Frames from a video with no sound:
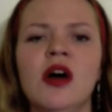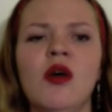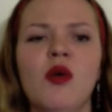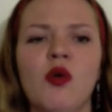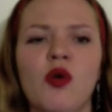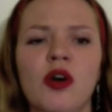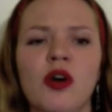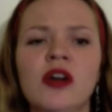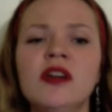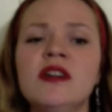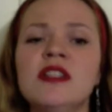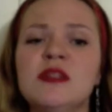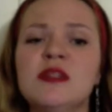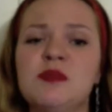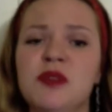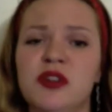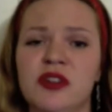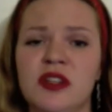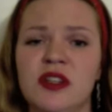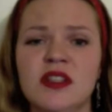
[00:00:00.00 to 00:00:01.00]
or
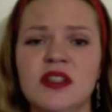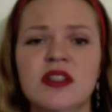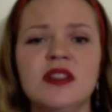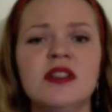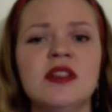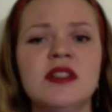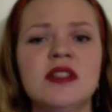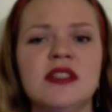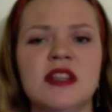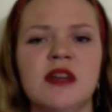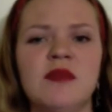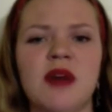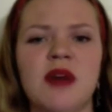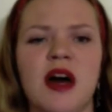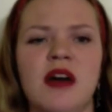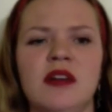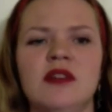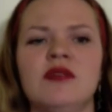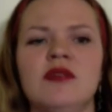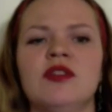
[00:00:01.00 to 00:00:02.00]
experiences the same
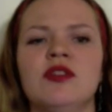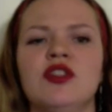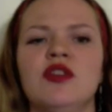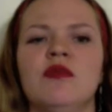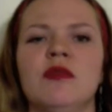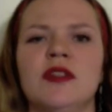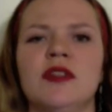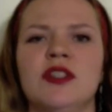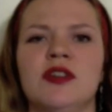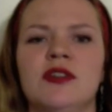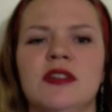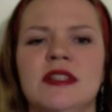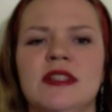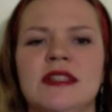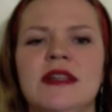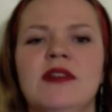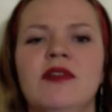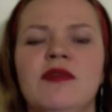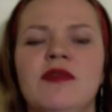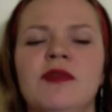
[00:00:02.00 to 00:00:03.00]
attitude towards
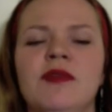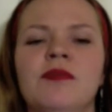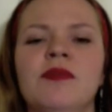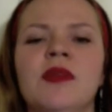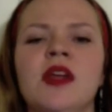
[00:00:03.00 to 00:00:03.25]
herself.